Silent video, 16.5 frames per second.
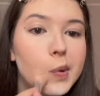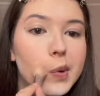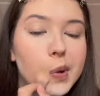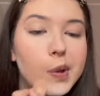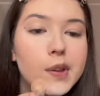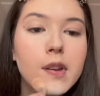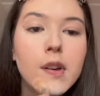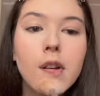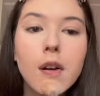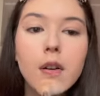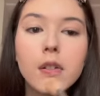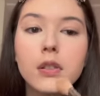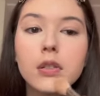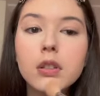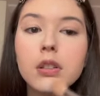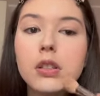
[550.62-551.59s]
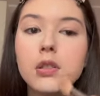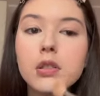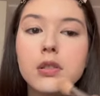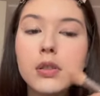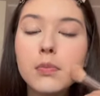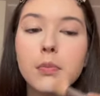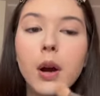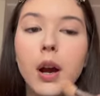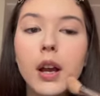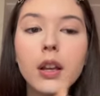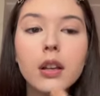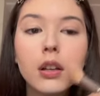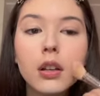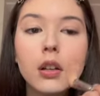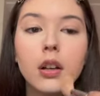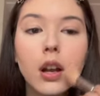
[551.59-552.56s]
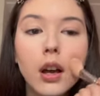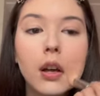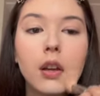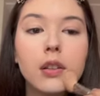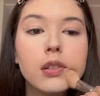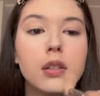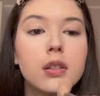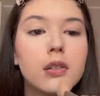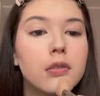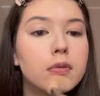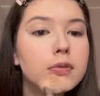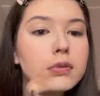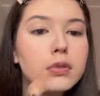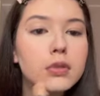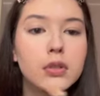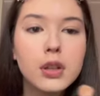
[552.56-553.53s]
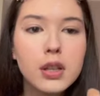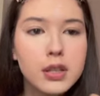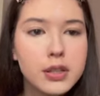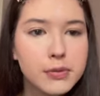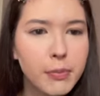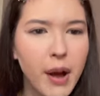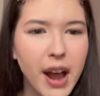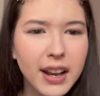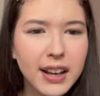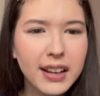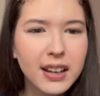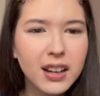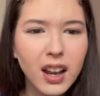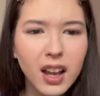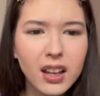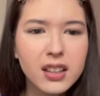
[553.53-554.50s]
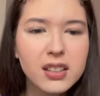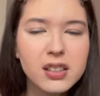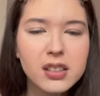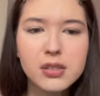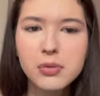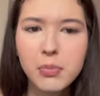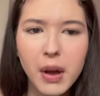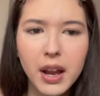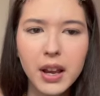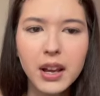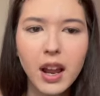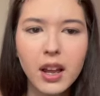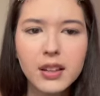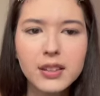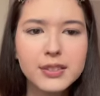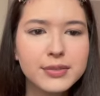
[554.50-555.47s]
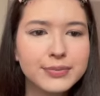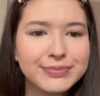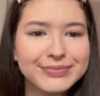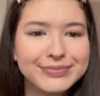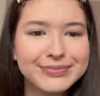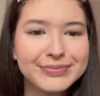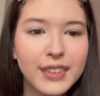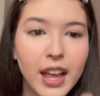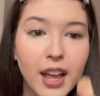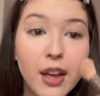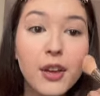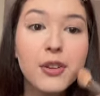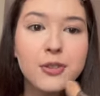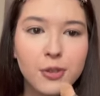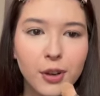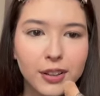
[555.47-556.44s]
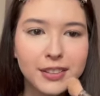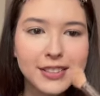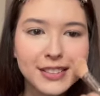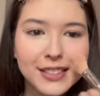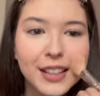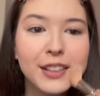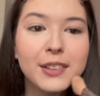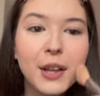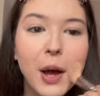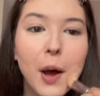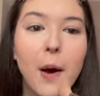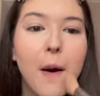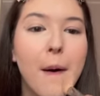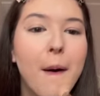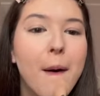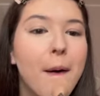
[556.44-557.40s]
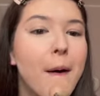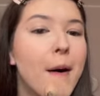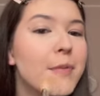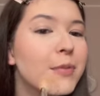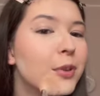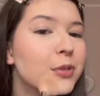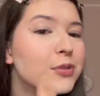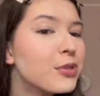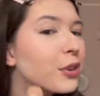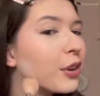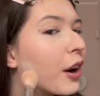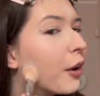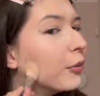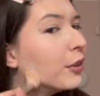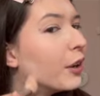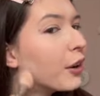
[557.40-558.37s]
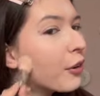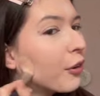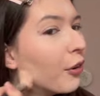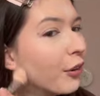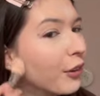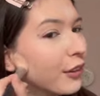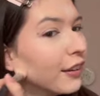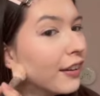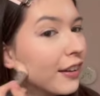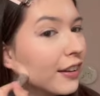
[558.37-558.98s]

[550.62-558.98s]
Here on these smile lines. Smile lines, you understand. I'm not sure how they're called.